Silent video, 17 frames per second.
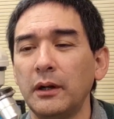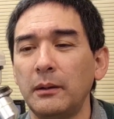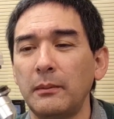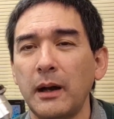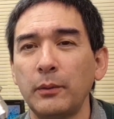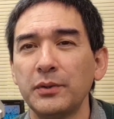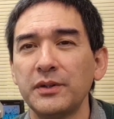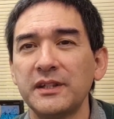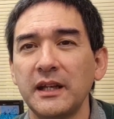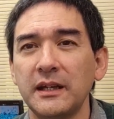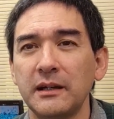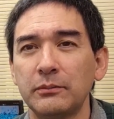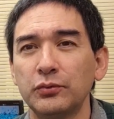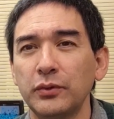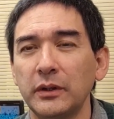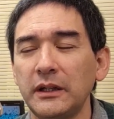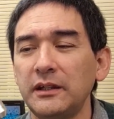Um, I would say
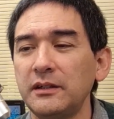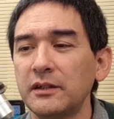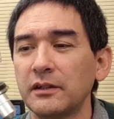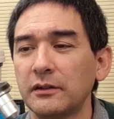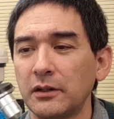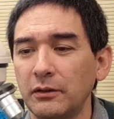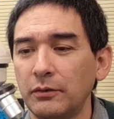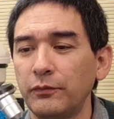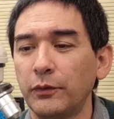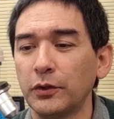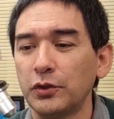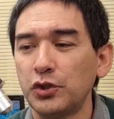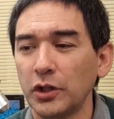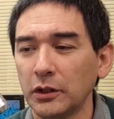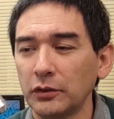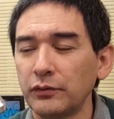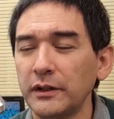them really uh, for
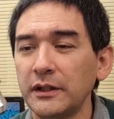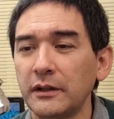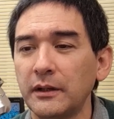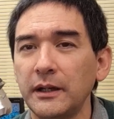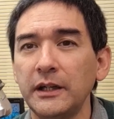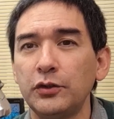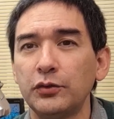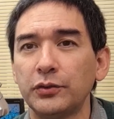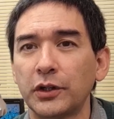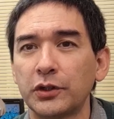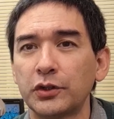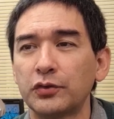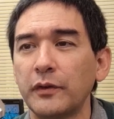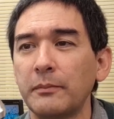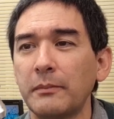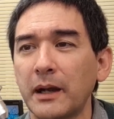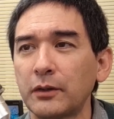children, uh,
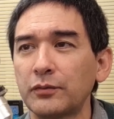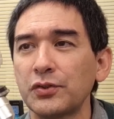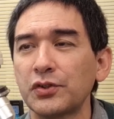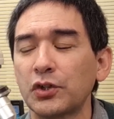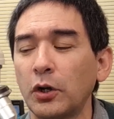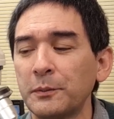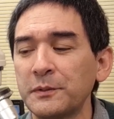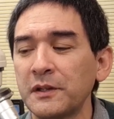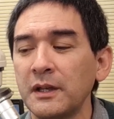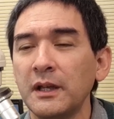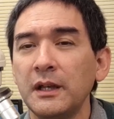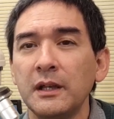introductory microscopes